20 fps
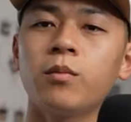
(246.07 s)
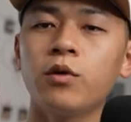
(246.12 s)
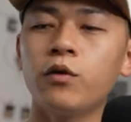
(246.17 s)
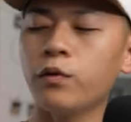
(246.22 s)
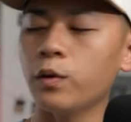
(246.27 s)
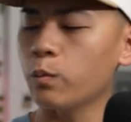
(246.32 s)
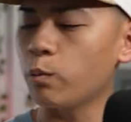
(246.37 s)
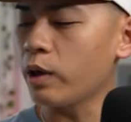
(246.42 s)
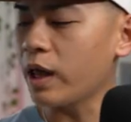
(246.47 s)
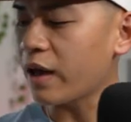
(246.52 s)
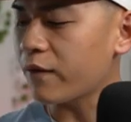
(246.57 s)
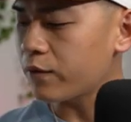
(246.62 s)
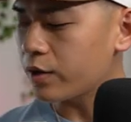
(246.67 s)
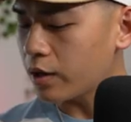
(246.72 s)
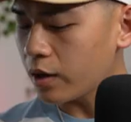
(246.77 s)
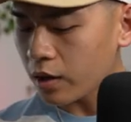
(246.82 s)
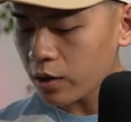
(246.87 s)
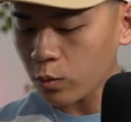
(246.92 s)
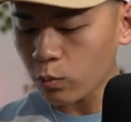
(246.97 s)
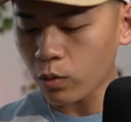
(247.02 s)
it moving, we have
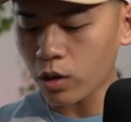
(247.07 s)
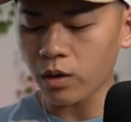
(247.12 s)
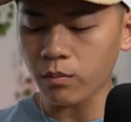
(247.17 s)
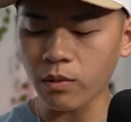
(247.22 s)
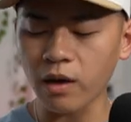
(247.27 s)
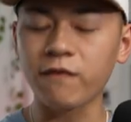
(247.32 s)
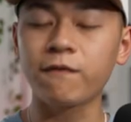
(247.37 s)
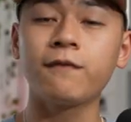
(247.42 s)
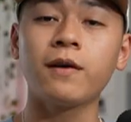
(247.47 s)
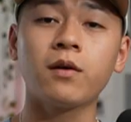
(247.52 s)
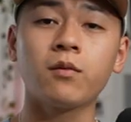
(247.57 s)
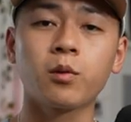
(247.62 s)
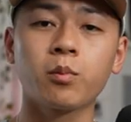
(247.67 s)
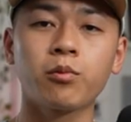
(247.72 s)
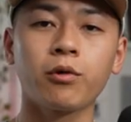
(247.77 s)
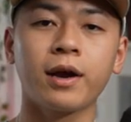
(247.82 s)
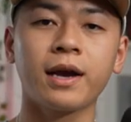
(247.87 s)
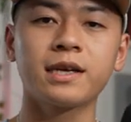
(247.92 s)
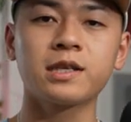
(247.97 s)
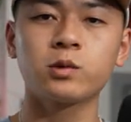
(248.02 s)
another one of my favorite
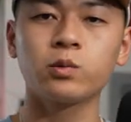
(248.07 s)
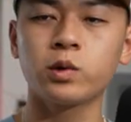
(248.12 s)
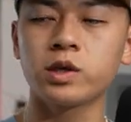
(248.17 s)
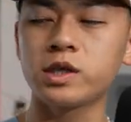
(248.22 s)
brands,